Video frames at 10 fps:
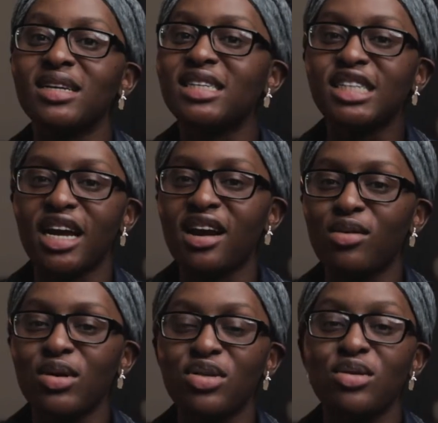gonna
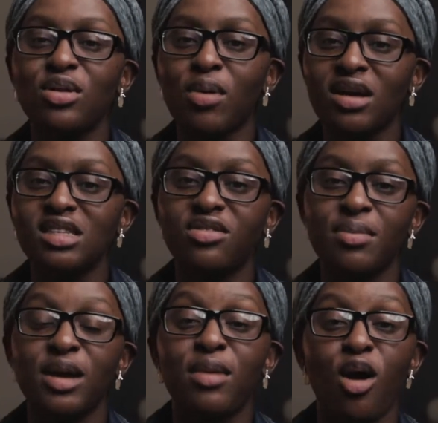share with you the process of
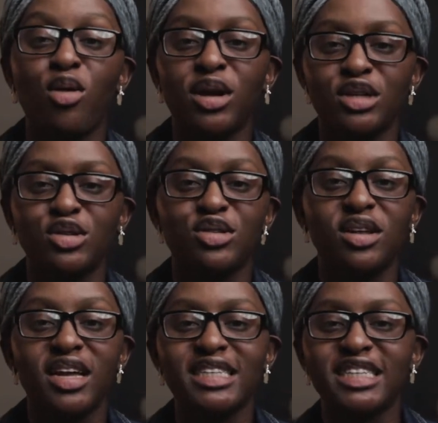making my own intro,
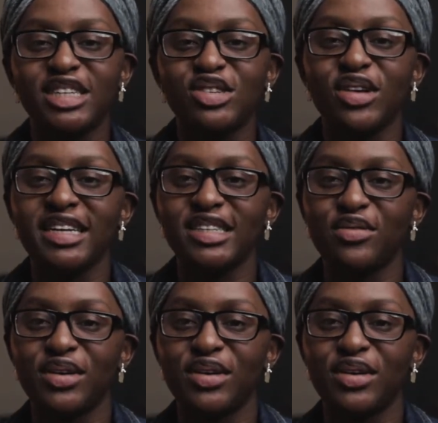so let's just get straight into the